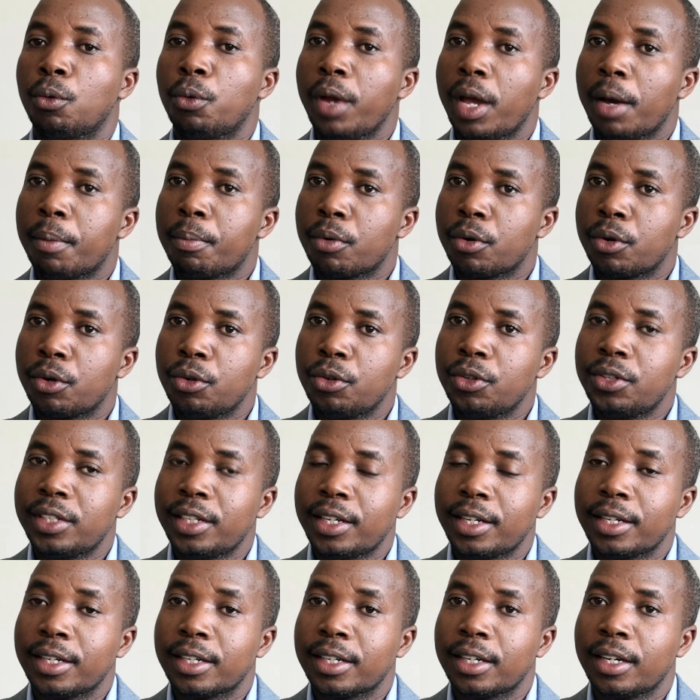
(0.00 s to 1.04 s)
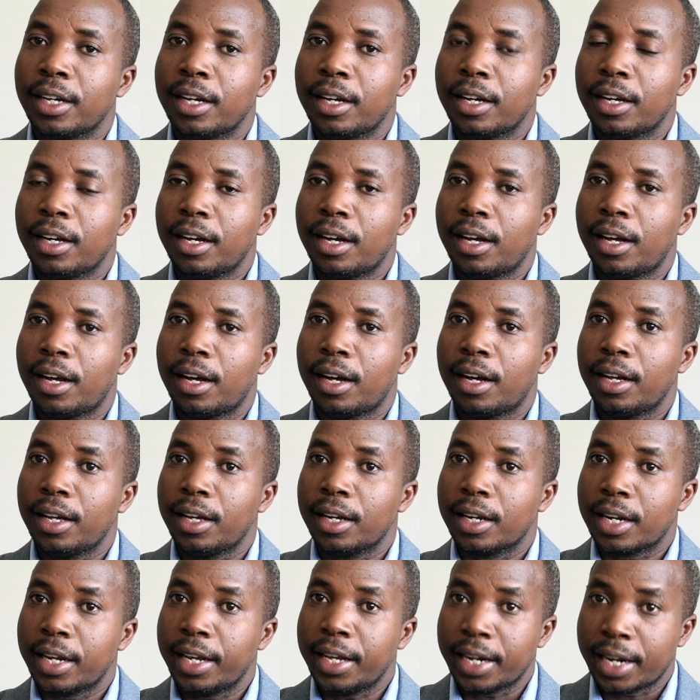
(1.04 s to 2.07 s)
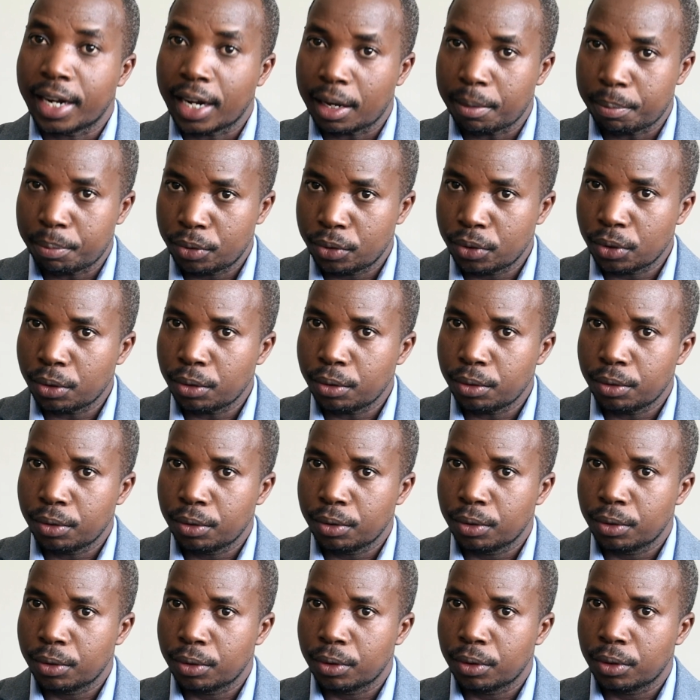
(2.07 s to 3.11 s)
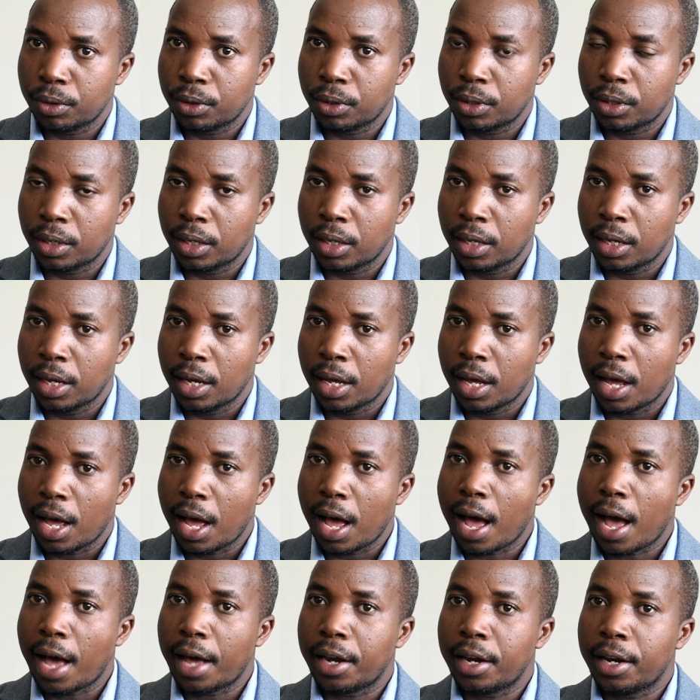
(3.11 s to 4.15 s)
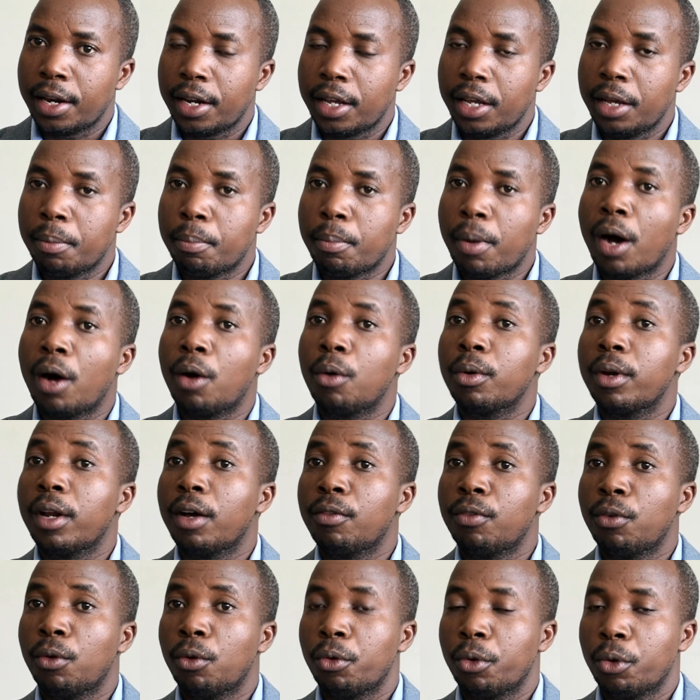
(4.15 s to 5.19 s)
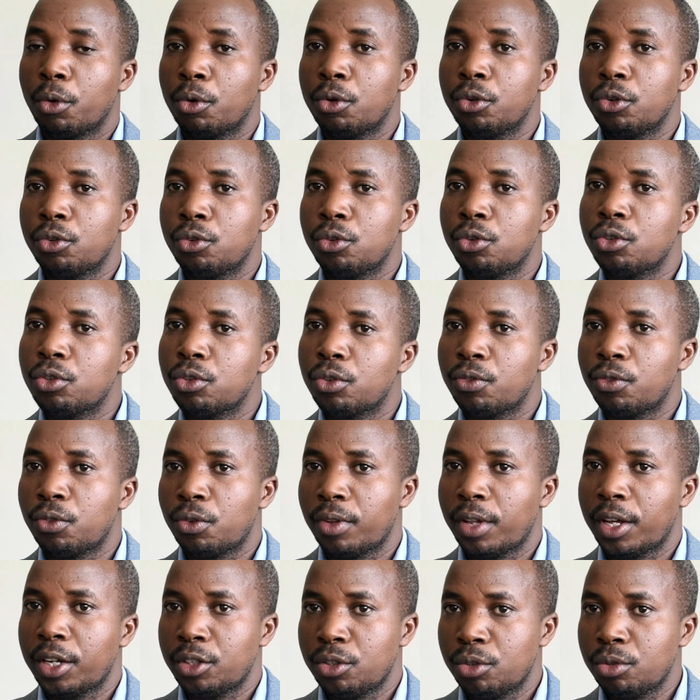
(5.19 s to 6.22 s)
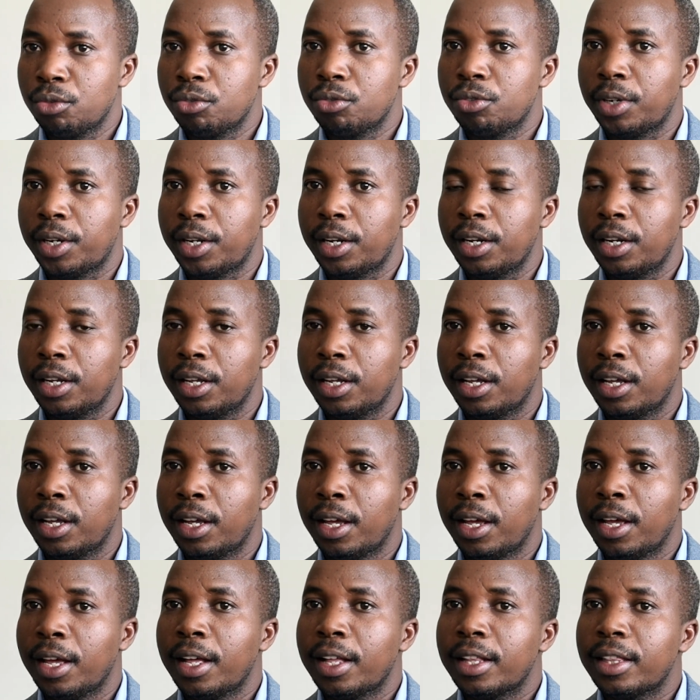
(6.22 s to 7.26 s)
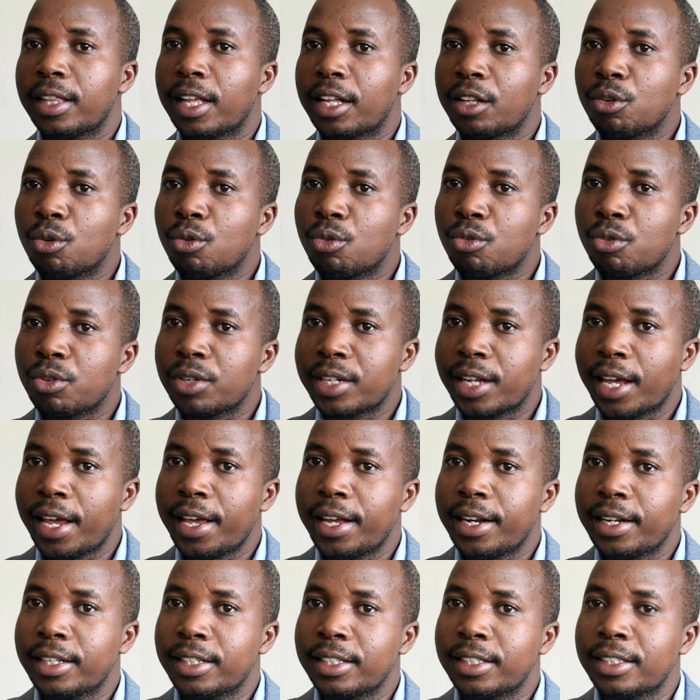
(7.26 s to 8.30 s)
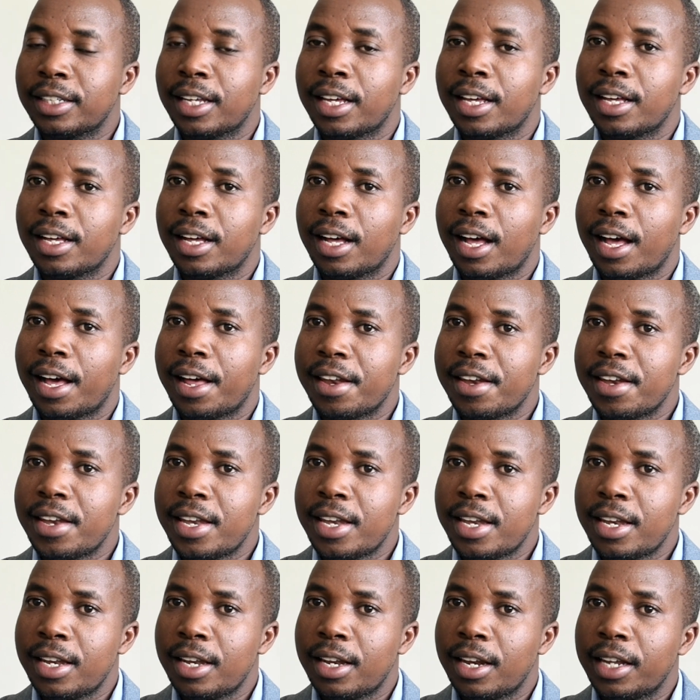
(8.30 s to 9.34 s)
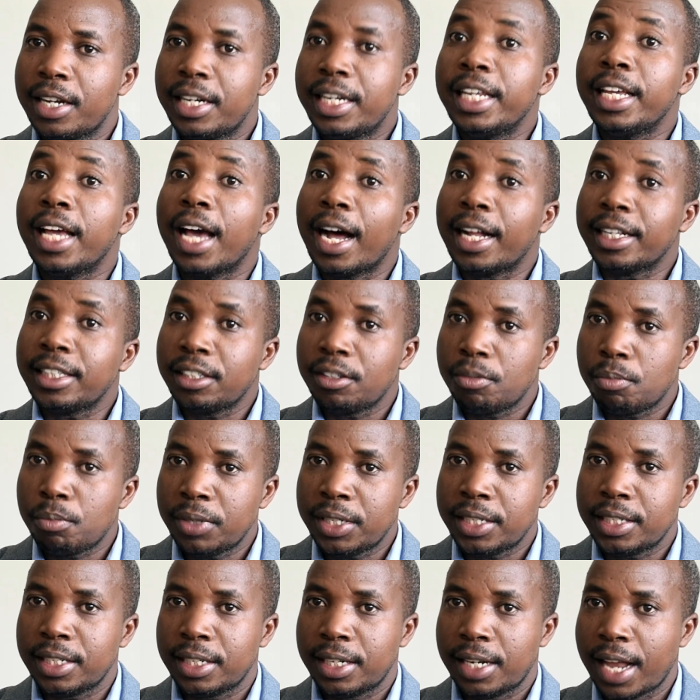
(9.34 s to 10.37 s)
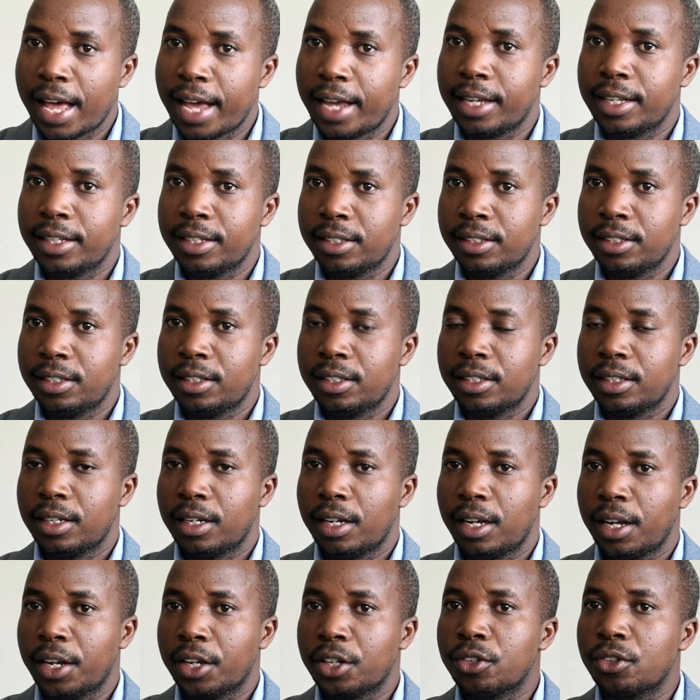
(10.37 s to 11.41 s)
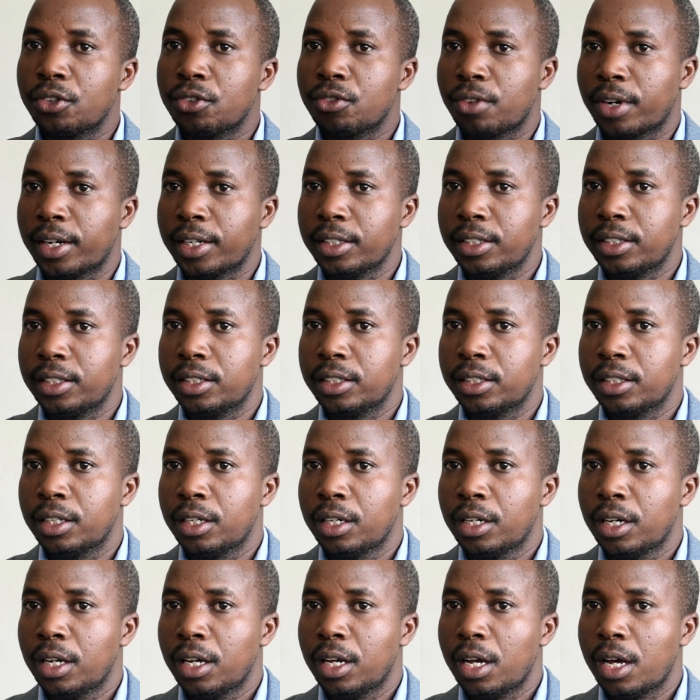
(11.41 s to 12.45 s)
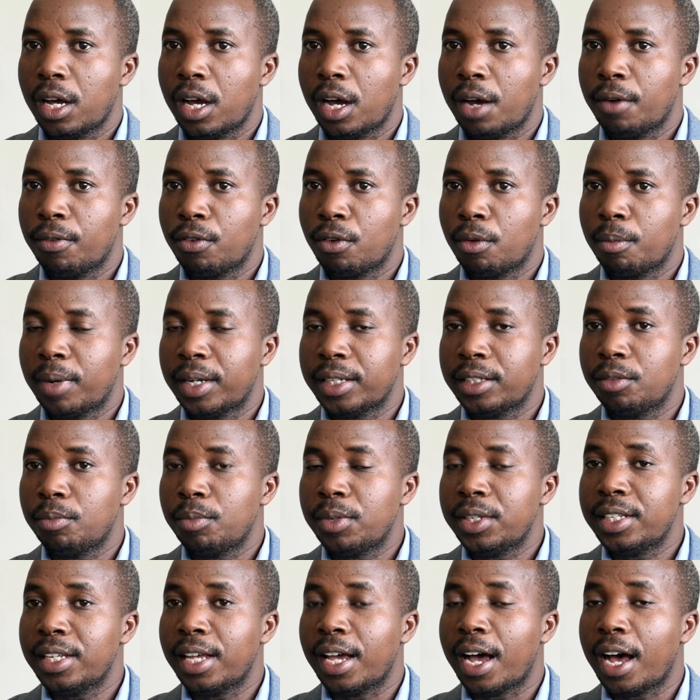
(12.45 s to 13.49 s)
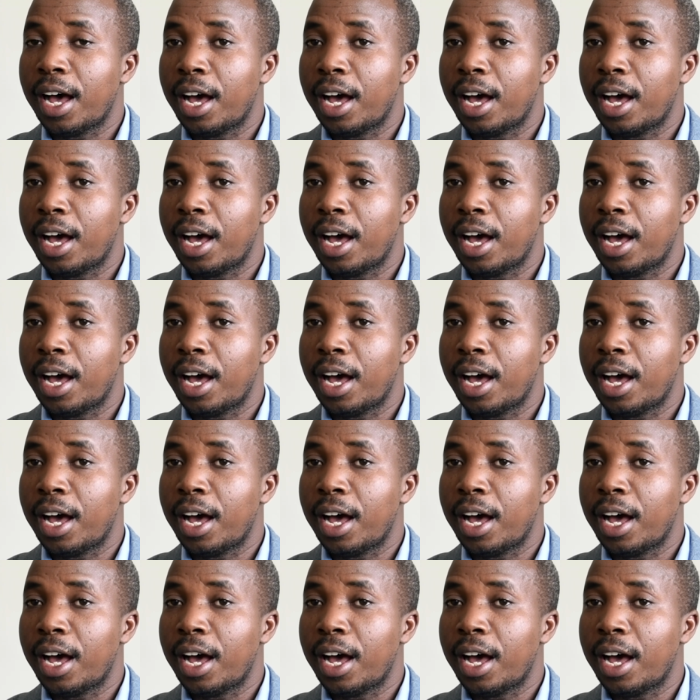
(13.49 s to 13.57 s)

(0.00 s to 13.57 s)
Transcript: We are producing a capsule and a powder for reconstitution for the children that contains the artemisinized extracts from Artemisia